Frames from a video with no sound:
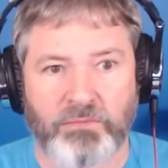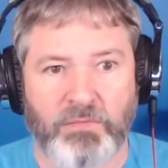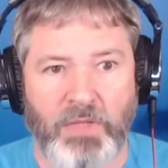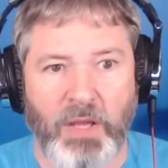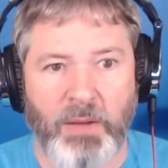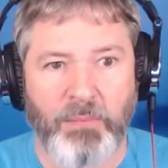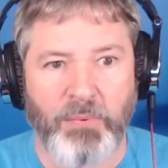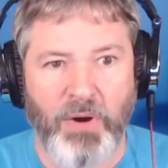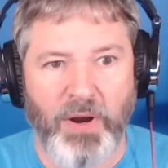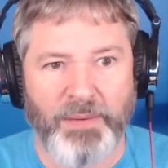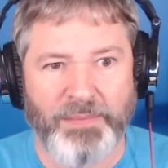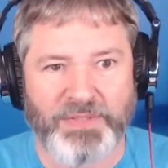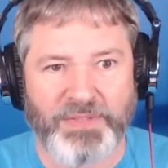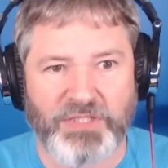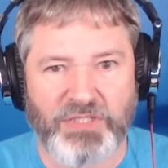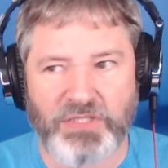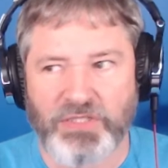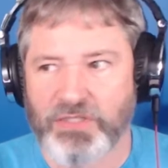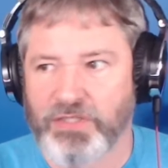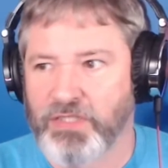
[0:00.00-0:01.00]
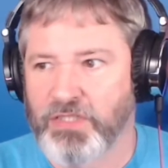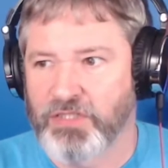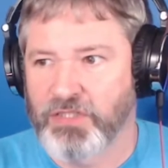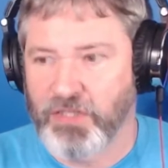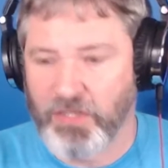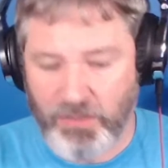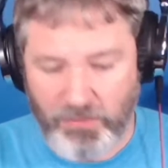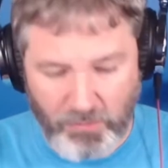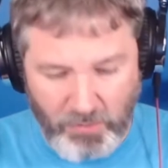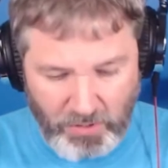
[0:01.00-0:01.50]
I promise this is
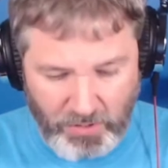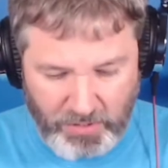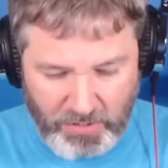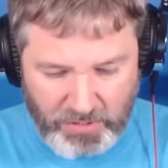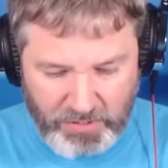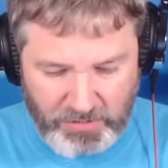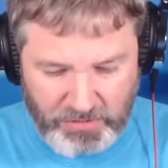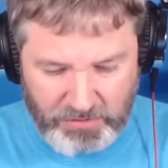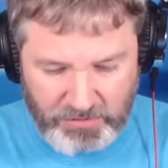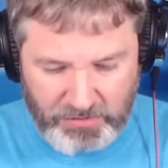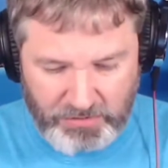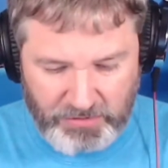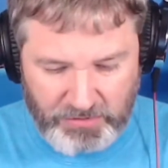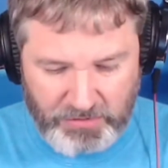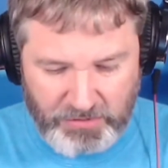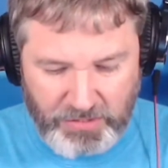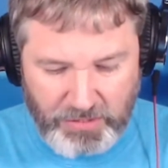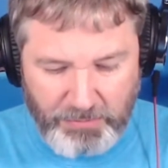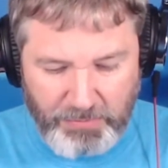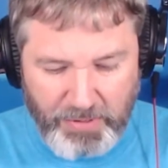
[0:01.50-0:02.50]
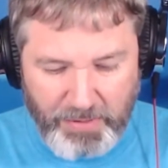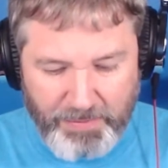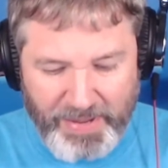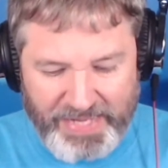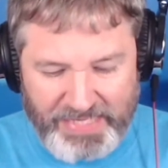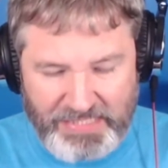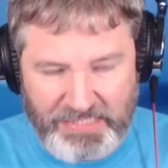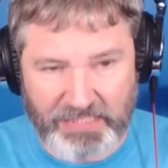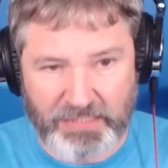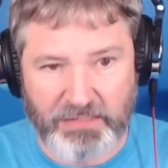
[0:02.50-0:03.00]
going to work. It's going to be
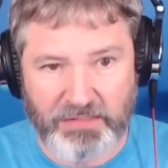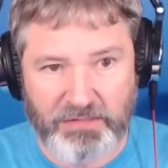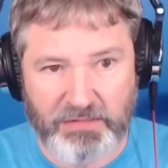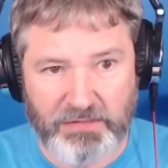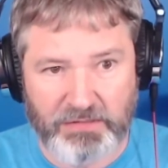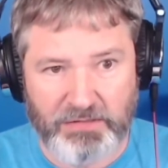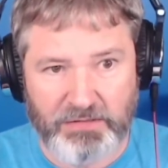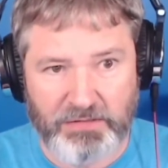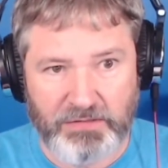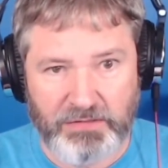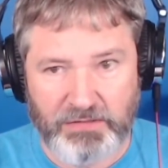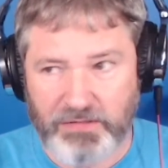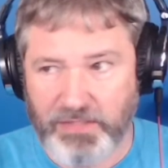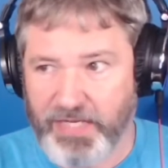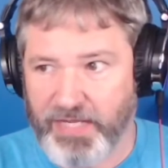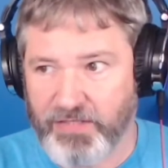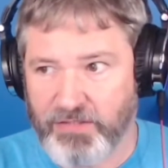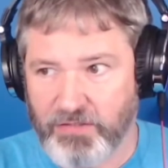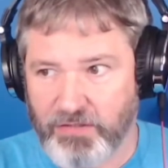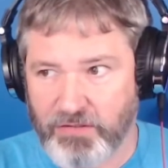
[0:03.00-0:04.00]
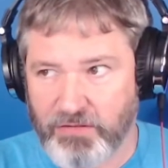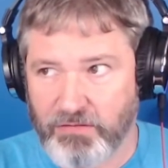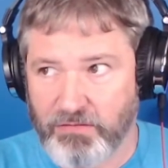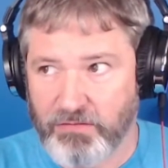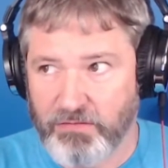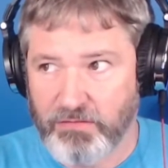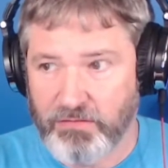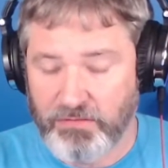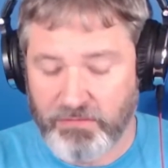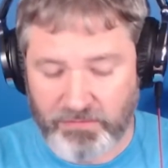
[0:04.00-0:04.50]
amazing. Yes.
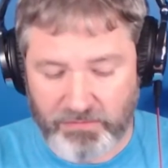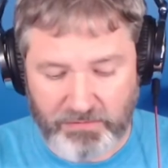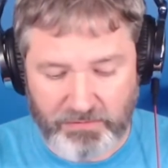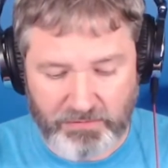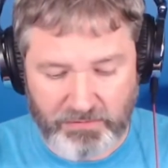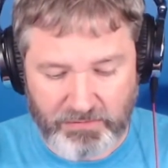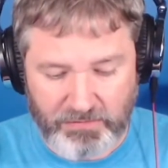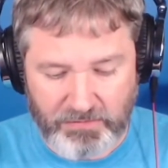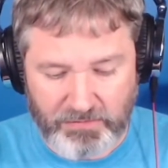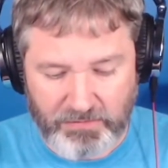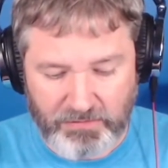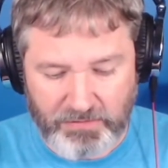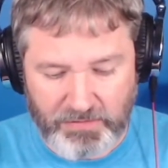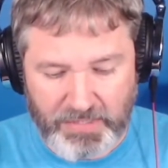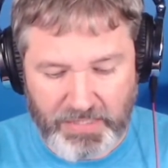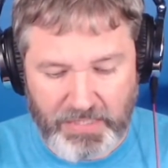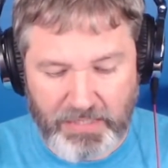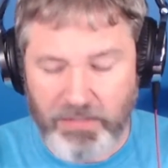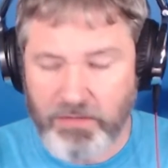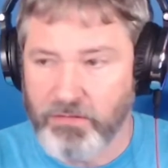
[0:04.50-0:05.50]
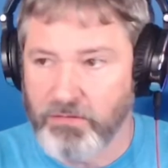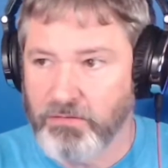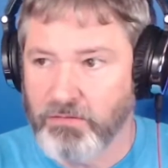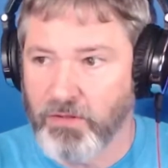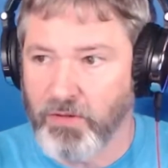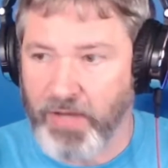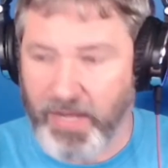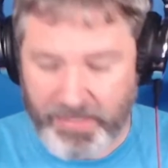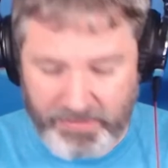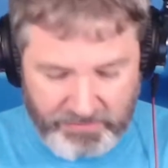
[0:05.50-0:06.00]
Hello?
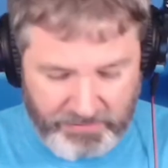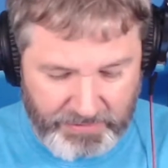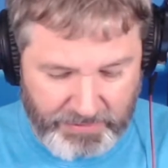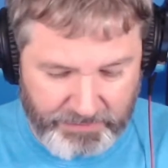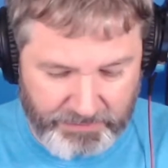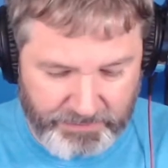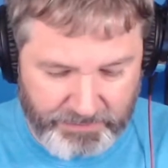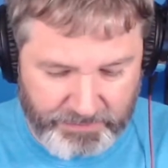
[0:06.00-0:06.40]
Okay. Yep.